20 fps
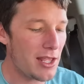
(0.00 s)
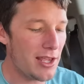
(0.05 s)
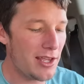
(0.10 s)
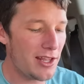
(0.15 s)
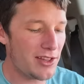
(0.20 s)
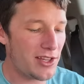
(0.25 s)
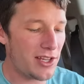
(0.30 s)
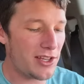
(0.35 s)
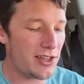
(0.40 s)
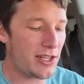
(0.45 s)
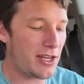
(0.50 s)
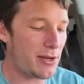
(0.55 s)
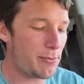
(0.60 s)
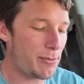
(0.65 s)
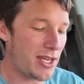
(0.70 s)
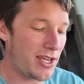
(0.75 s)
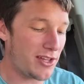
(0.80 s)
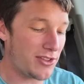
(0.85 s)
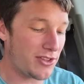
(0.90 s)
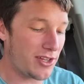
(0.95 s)
Is this gonna
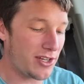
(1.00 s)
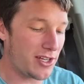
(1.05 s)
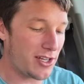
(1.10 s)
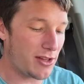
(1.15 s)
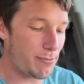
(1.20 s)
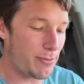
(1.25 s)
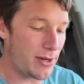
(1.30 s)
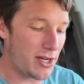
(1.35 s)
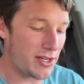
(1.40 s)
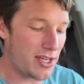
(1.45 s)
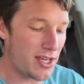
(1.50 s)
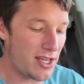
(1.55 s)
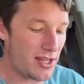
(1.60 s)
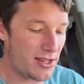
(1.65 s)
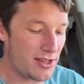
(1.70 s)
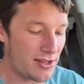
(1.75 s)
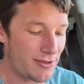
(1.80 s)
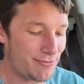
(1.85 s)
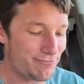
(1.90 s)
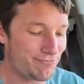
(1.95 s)
be as good as Bucky's?